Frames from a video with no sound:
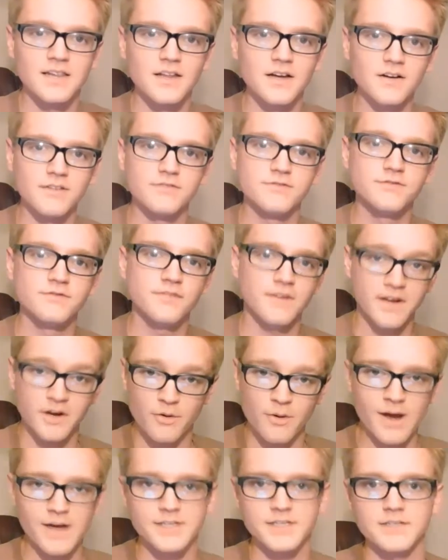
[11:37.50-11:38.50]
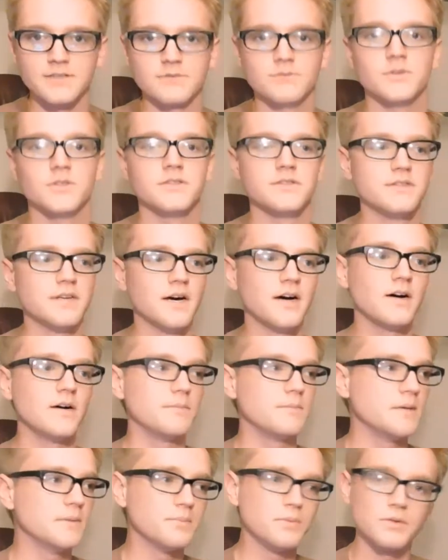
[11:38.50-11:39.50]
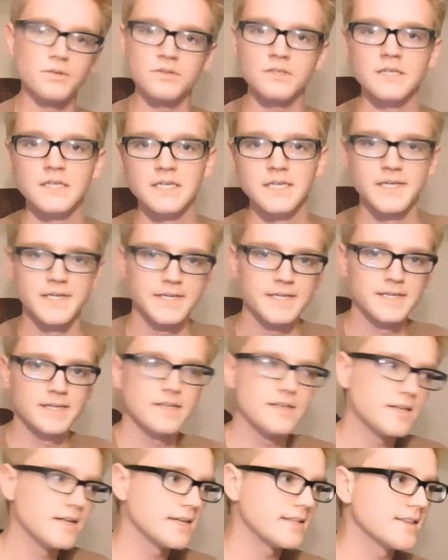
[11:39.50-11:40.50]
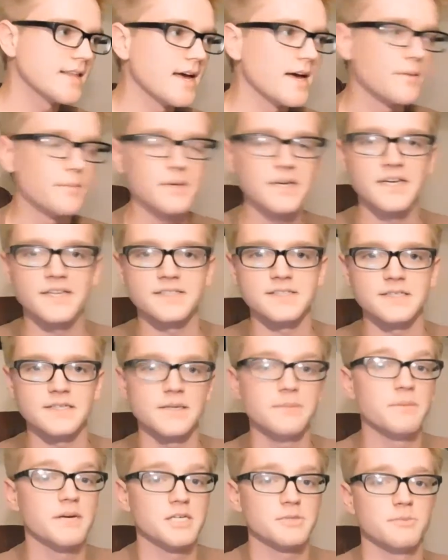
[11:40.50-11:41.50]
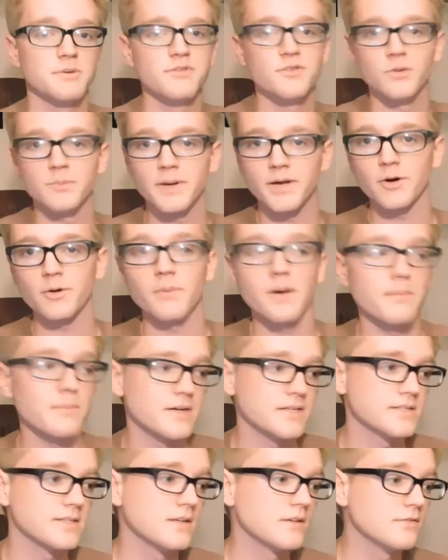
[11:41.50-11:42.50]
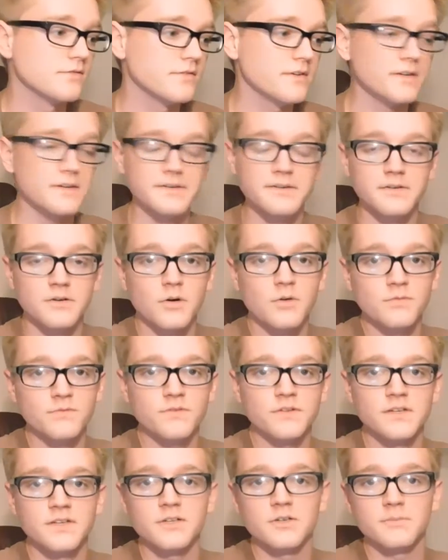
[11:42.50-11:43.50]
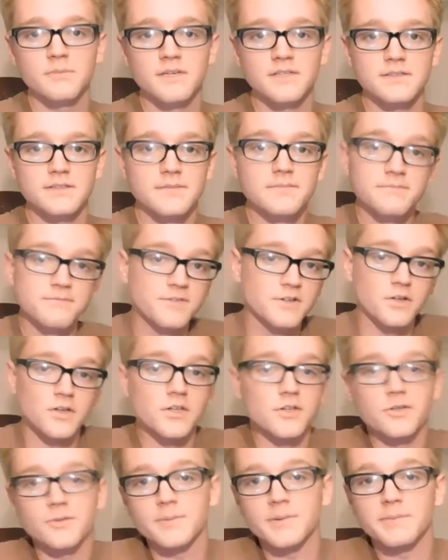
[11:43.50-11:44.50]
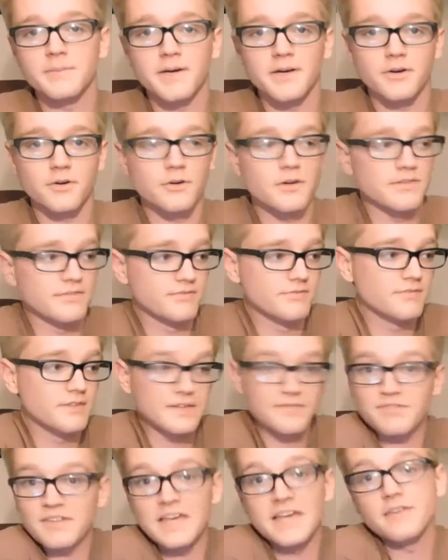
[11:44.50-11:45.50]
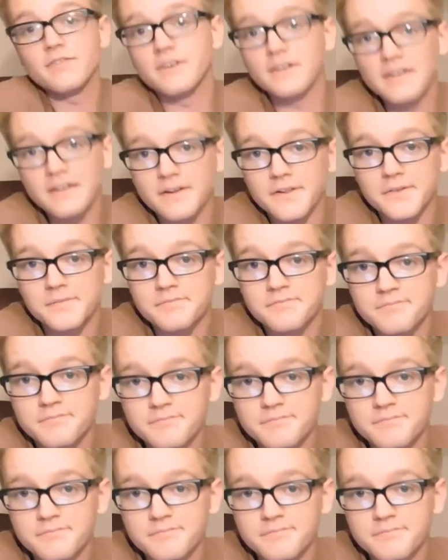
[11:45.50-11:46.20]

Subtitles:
love interacting with people like that because it makes me feel better about myself, and hopefully it'll make them feel a little bit better if they even need it.